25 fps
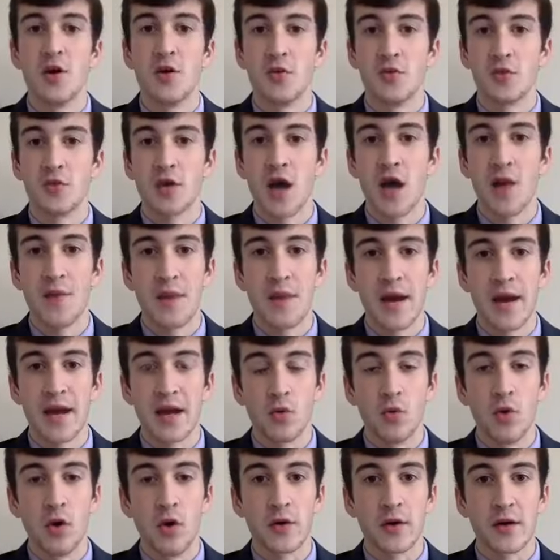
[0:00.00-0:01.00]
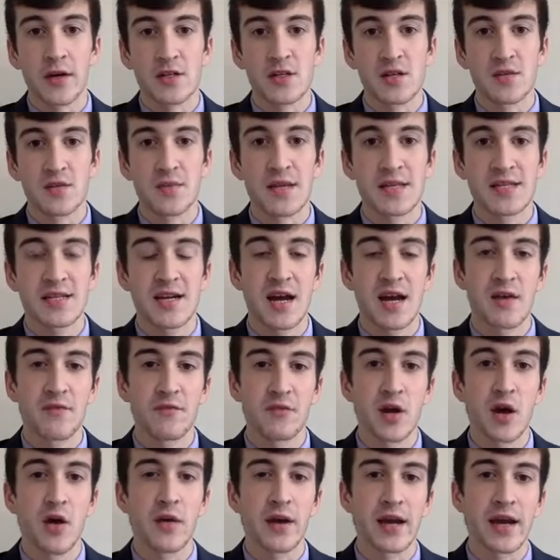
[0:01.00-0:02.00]
know, combating wokeism, that's kind
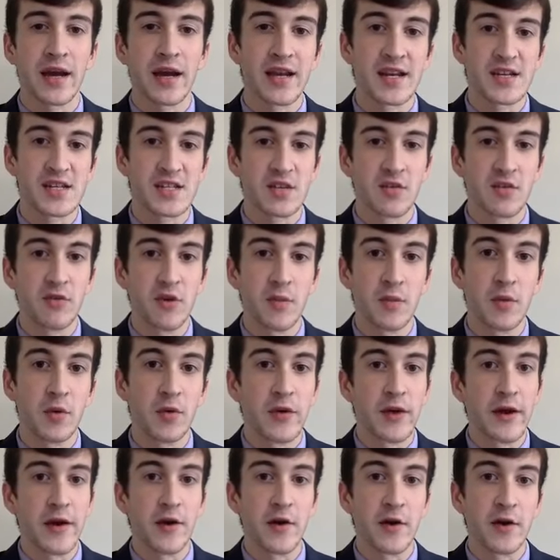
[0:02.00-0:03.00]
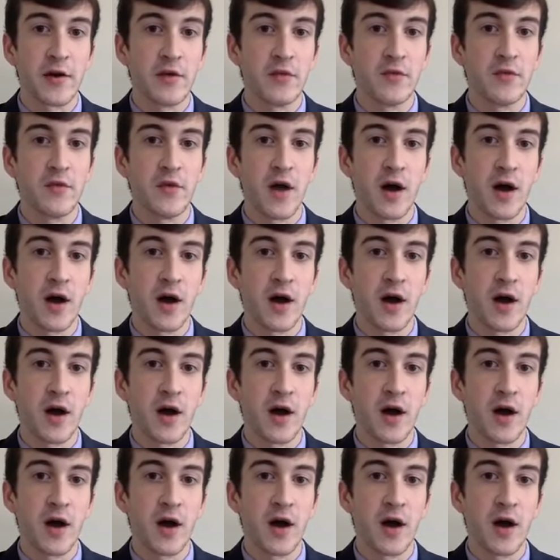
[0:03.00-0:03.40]
of going against the liberal narrative.